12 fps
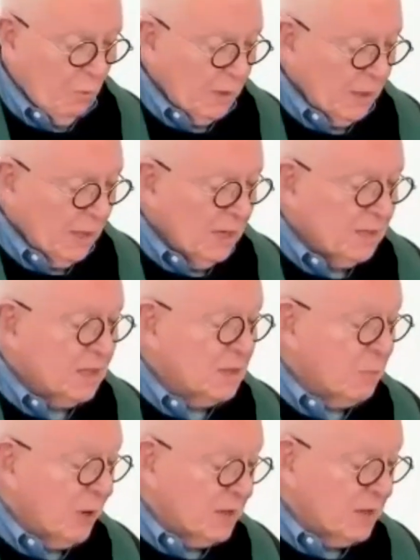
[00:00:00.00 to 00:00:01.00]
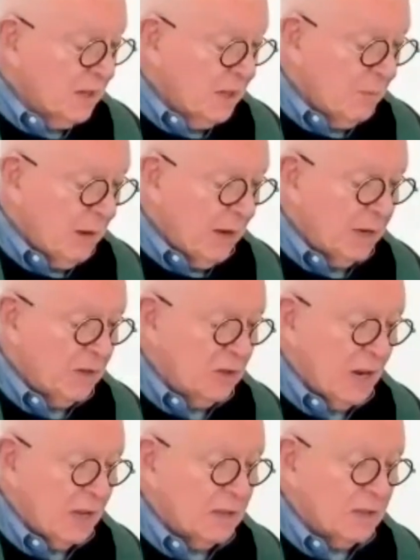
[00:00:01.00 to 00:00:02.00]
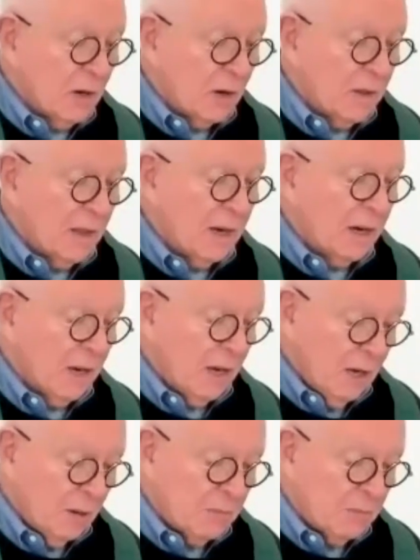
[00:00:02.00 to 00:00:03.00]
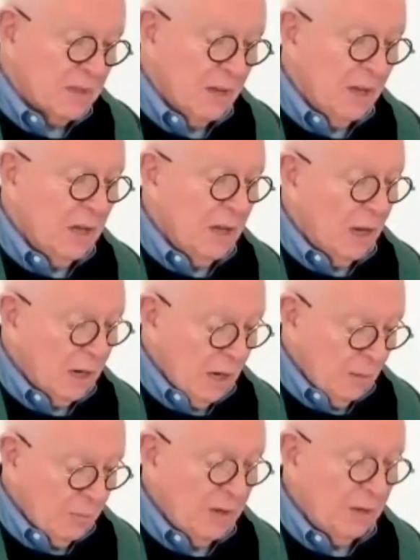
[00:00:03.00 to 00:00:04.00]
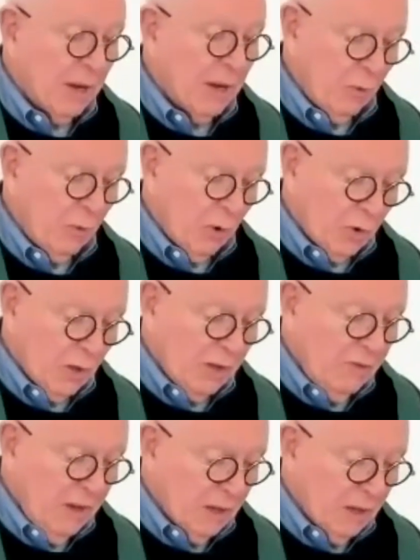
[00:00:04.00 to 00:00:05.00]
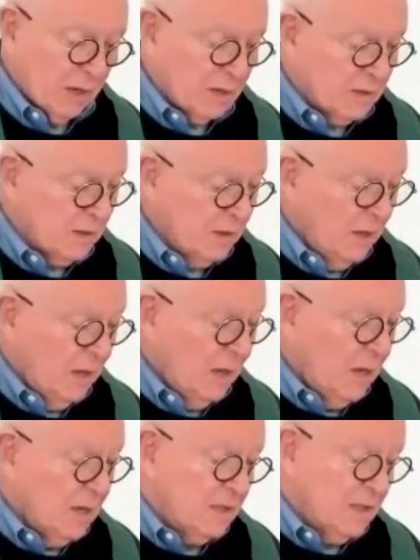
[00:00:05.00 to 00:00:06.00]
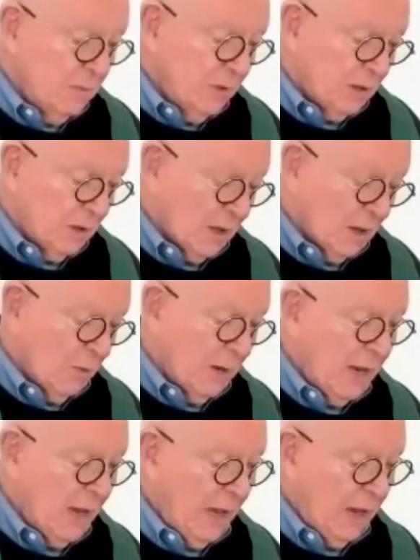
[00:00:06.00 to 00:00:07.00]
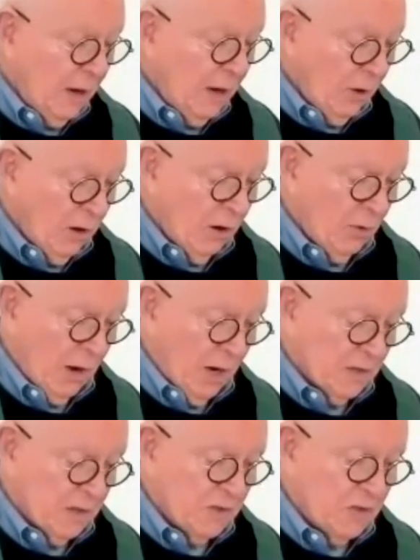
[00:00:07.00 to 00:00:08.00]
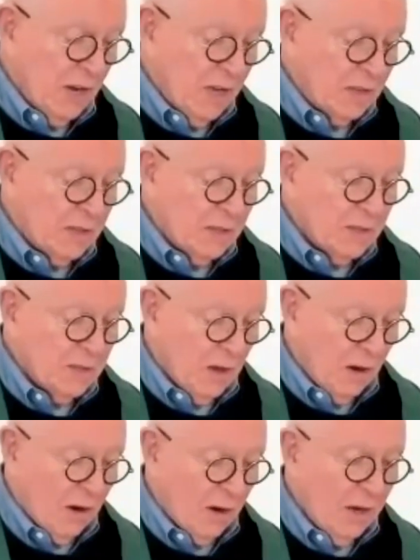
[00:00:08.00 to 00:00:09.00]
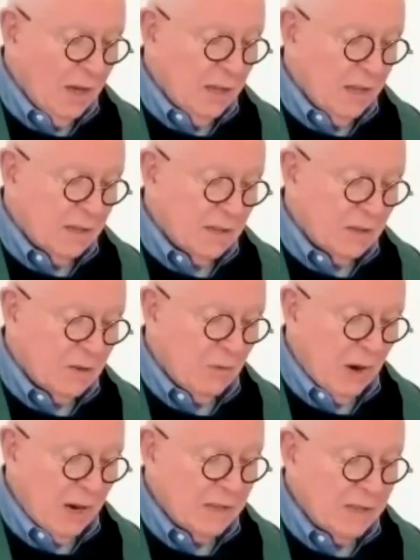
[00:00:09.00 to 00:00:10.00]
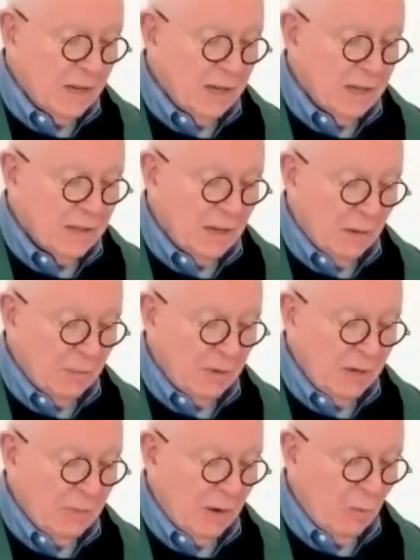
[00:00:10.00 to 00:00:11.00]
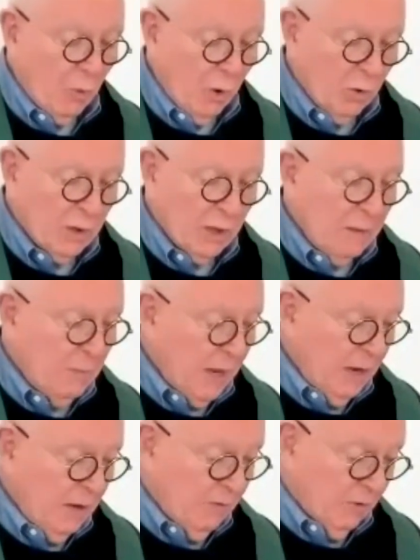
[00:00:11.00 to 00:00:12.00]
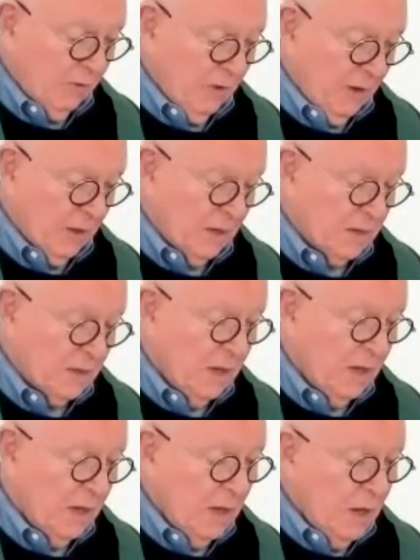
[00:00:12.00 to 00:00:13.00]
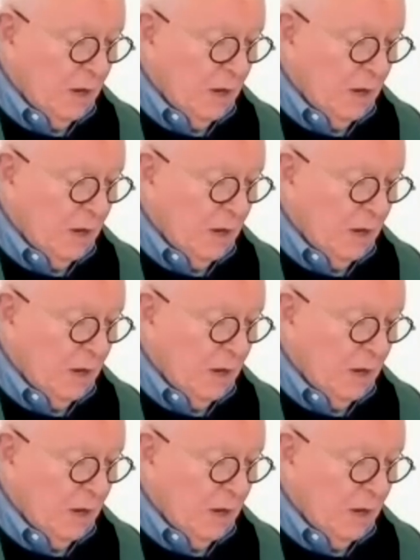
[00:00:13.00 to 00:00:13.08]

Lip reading: When lust is present in the mind, chances are that it comes accompanied by worldly feelings. Similarly, when anger arises, chances are that such arising is accompanied by worldly painful feelings.